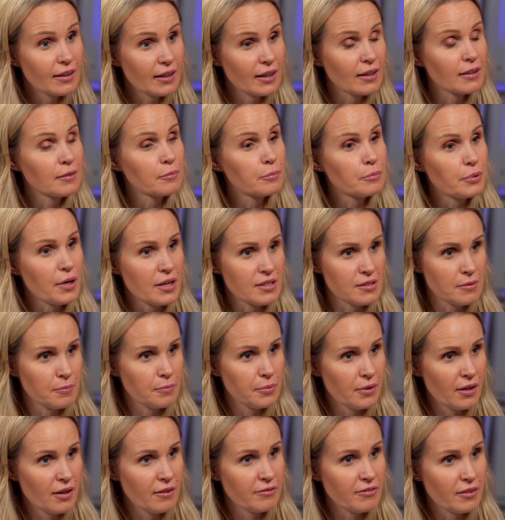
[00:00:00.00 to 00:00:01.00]
in
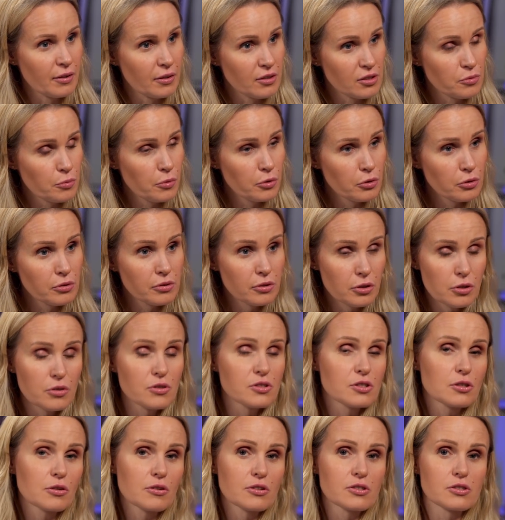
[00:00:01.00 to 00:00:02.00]
present perfect? Because we
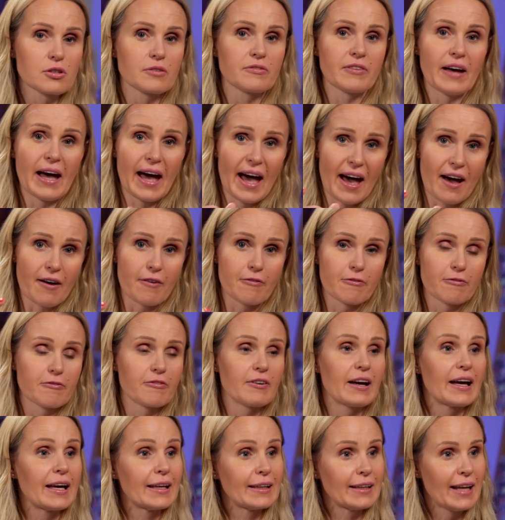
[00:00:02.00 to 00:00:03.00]
use lots of have
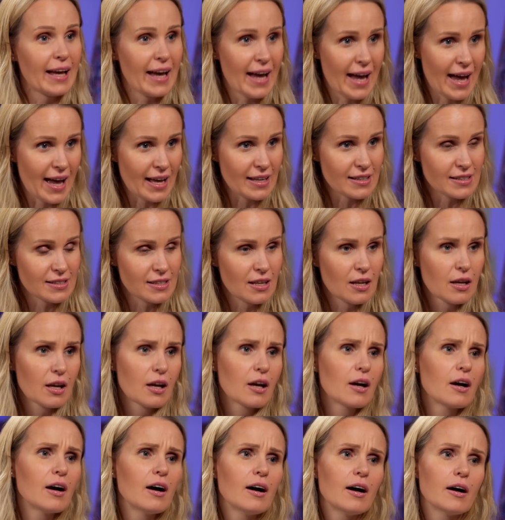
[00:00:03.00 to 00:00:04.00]
and has.
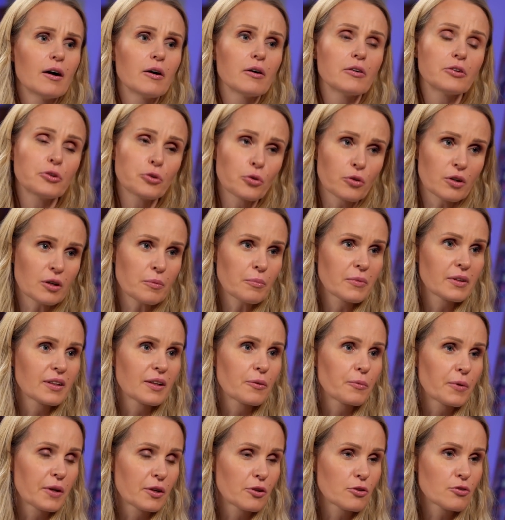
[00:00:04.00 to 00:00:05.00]

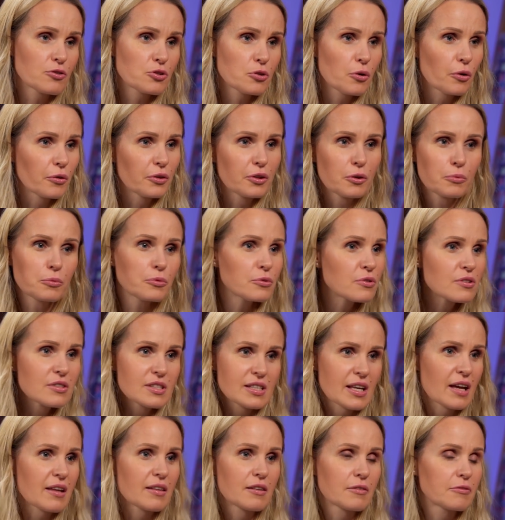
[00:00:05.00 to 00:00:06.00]
Normally, when you talk, you wouldn't
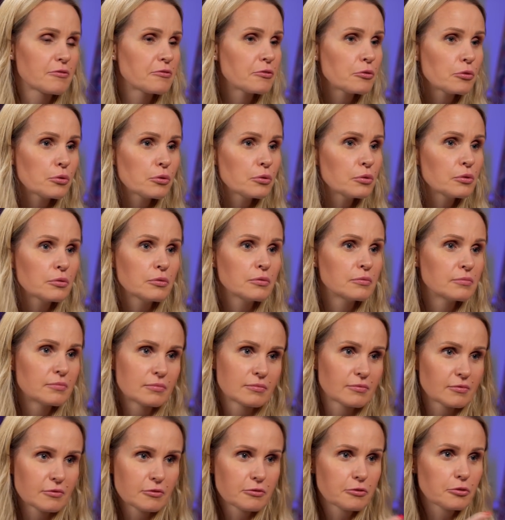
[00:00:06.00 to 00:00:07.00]
say the
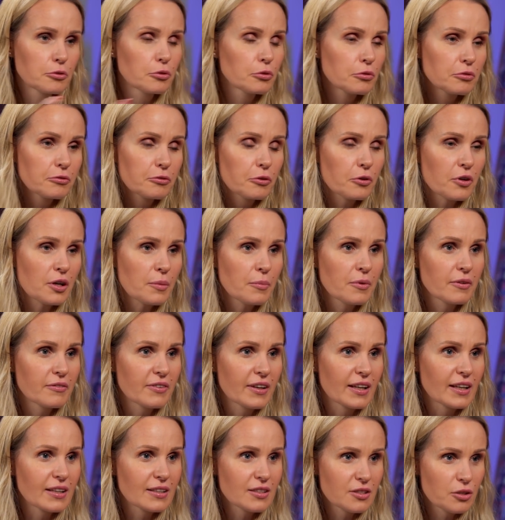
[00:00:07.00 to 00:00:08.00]
full form of
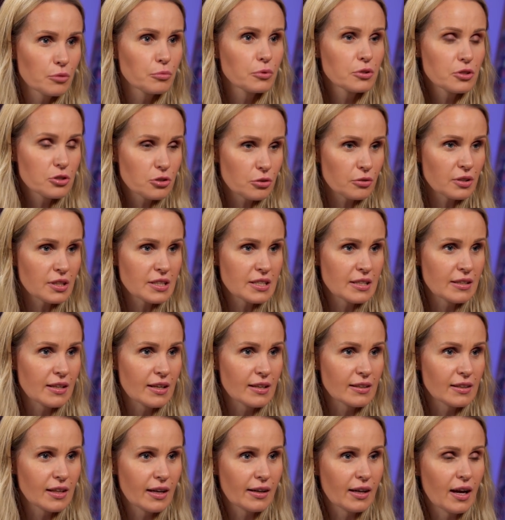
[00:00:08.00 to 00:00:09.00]
it. You would shorten
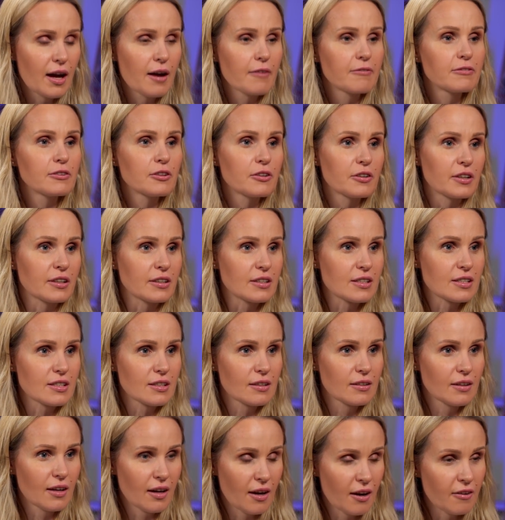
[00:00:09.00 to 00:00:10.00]
it, like I've learned,
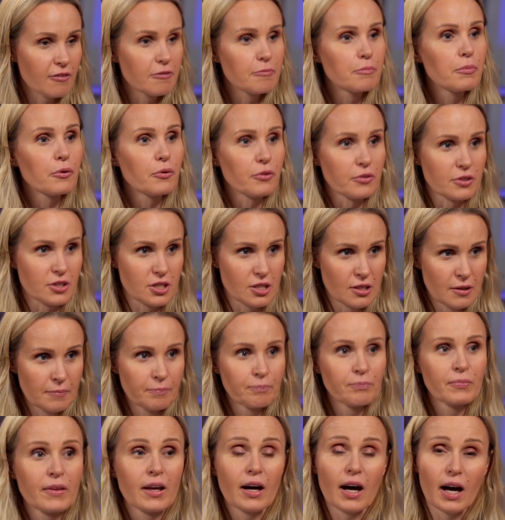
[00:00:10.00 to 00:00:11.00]
I've bought.
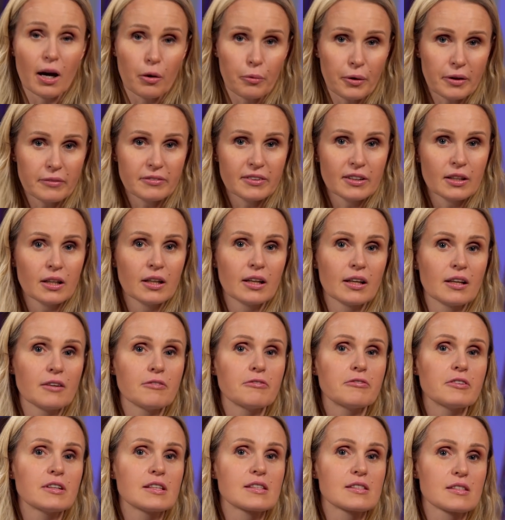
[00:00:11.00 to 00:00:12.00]
However,
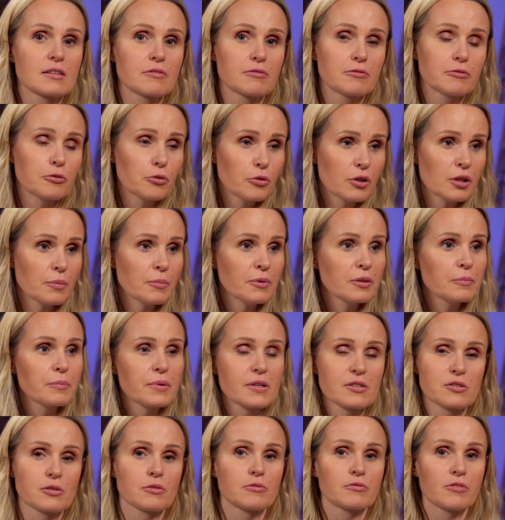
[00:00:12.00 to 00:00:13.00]
if it's a formal
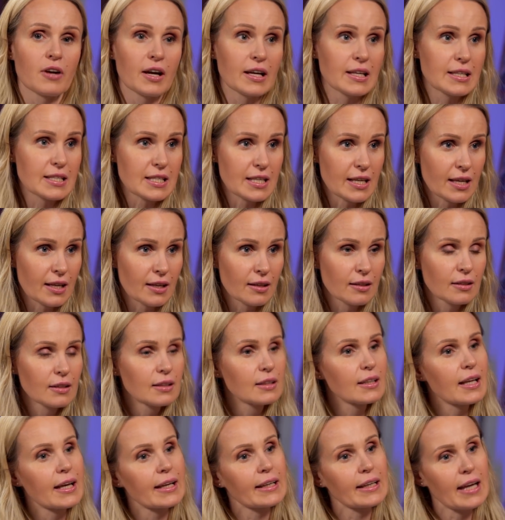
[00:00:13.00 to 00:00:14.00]
piece of writing,
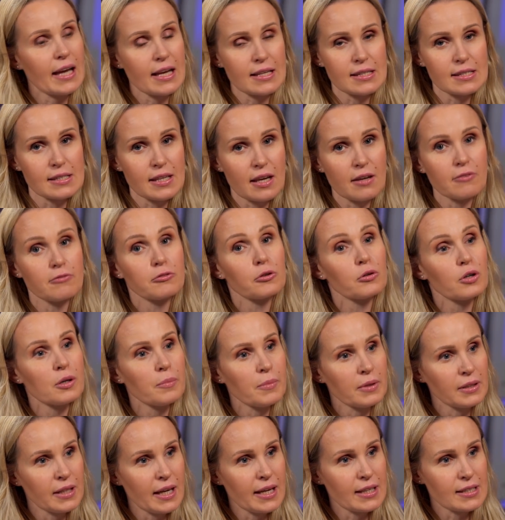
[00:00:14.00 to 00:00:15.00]
like essay,
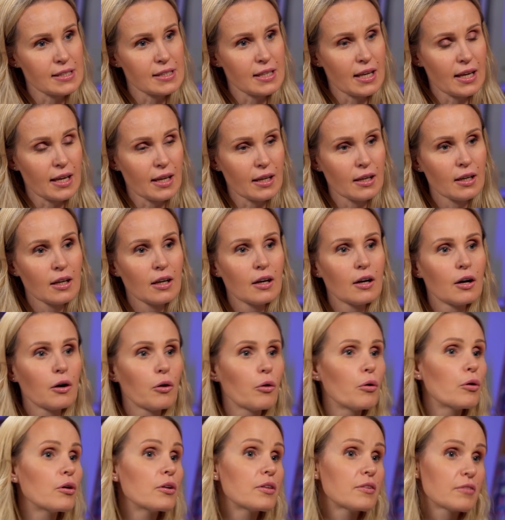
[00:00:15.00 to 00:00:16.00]
formal essay,
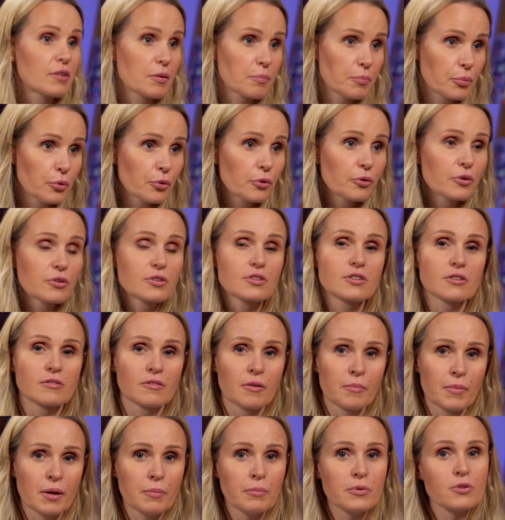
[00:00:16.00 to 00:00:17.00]
or the report,
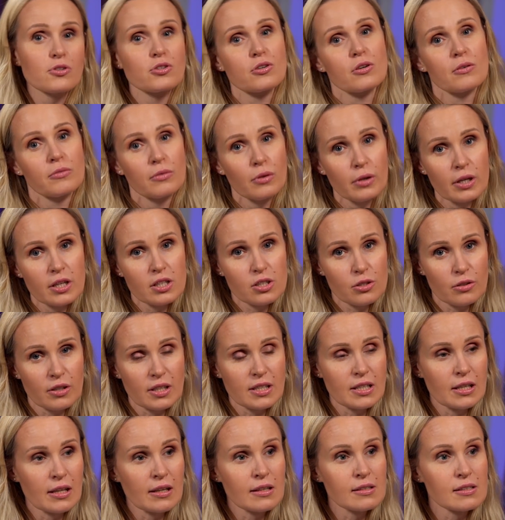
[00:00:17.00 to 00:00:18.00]
remember to avoid
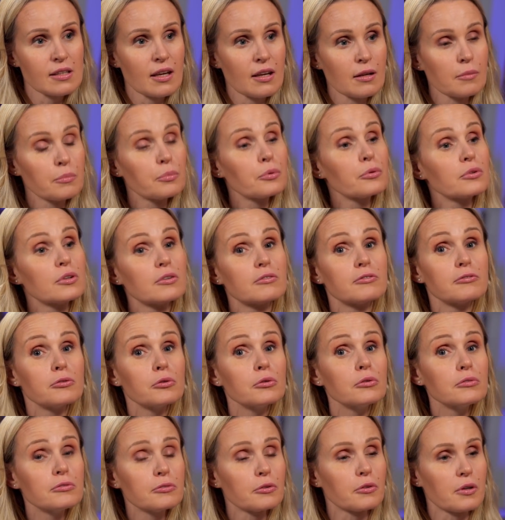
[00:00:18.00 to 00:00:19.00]
shortenings and put the
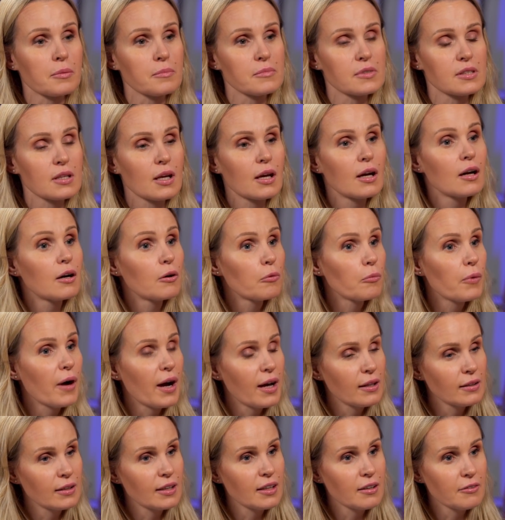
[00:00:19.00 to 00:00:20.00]
full forms.
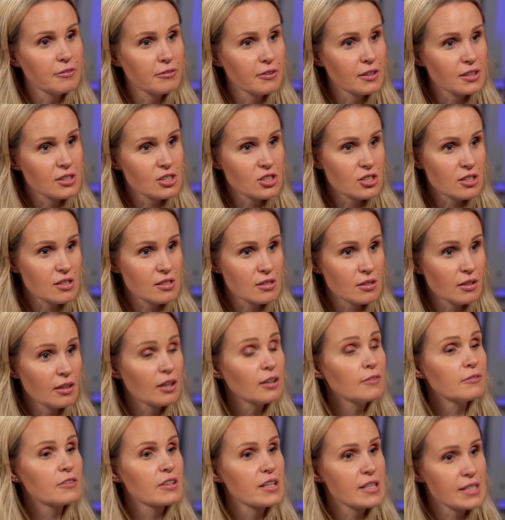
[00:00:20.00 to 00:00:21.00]
While if it's just a
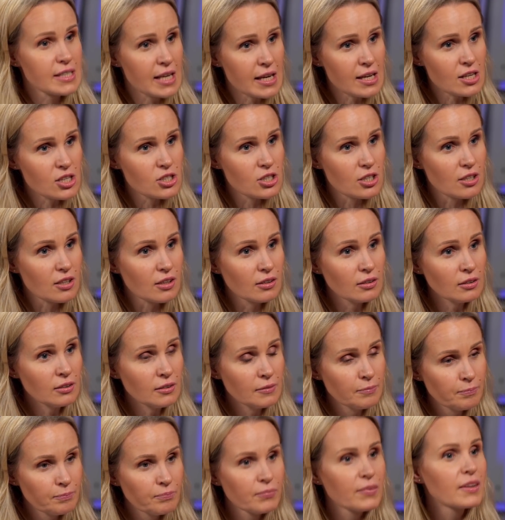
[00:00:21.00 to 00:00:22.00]

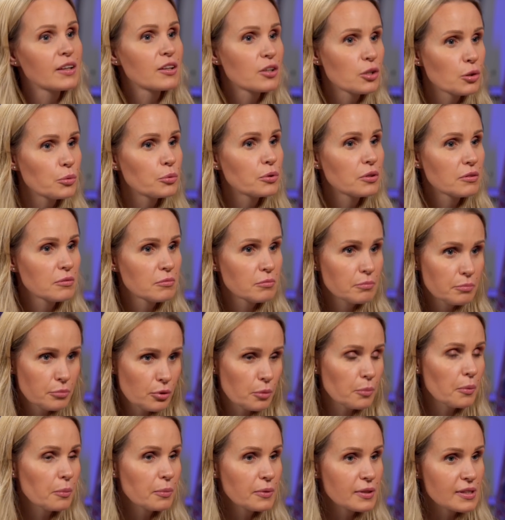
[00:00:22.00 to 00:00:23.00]
conversational, you would
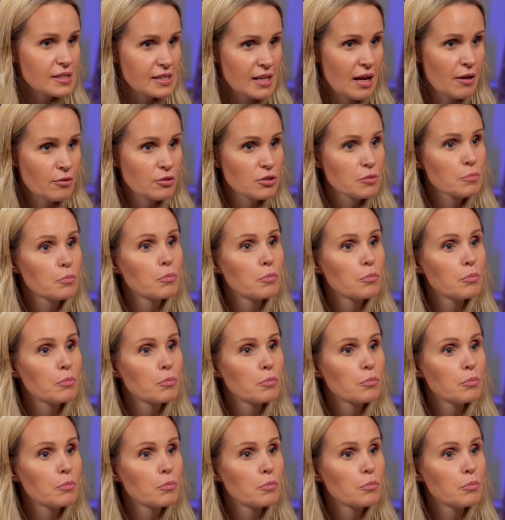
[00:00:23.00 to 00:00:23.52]
probably sound